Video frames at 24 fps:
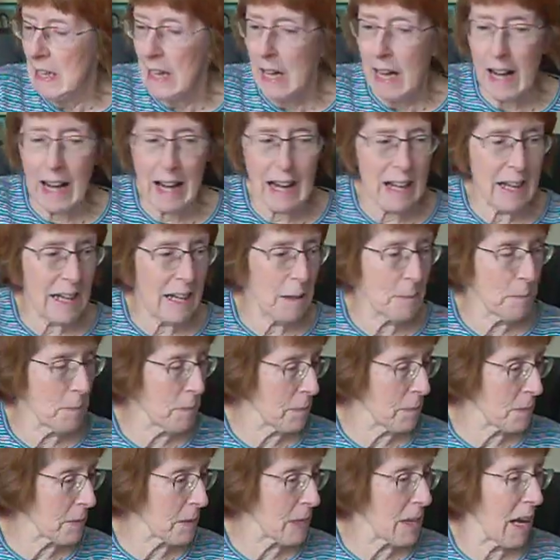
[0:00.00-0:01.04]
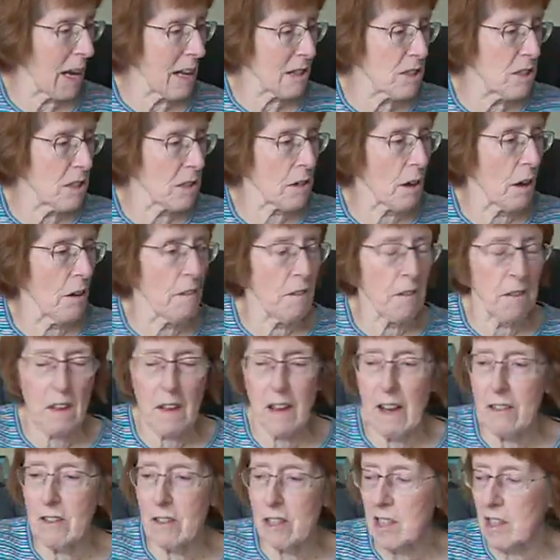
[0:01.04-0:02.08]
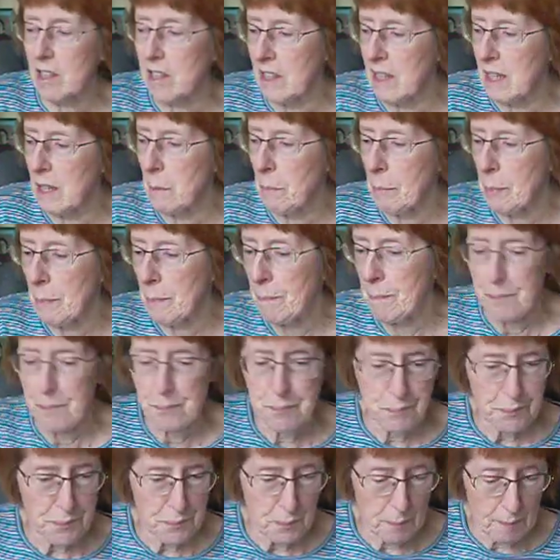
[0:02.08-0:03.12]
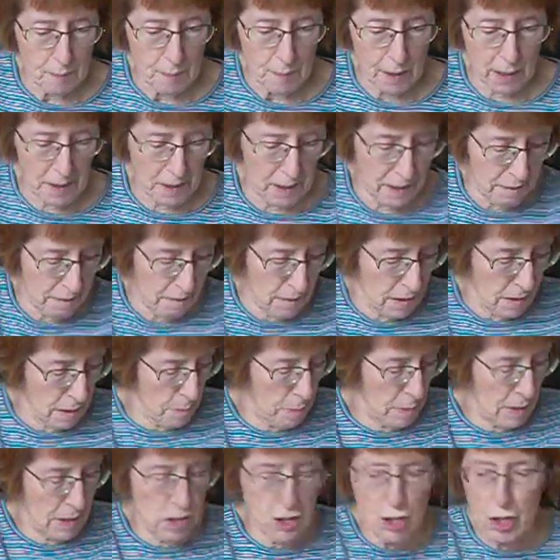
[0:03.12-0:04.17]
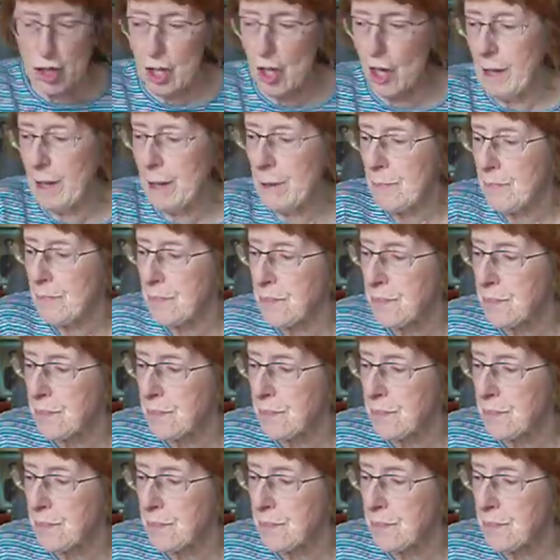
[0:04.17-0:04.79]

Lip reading: Cat is over there asleep and I've got the best chair.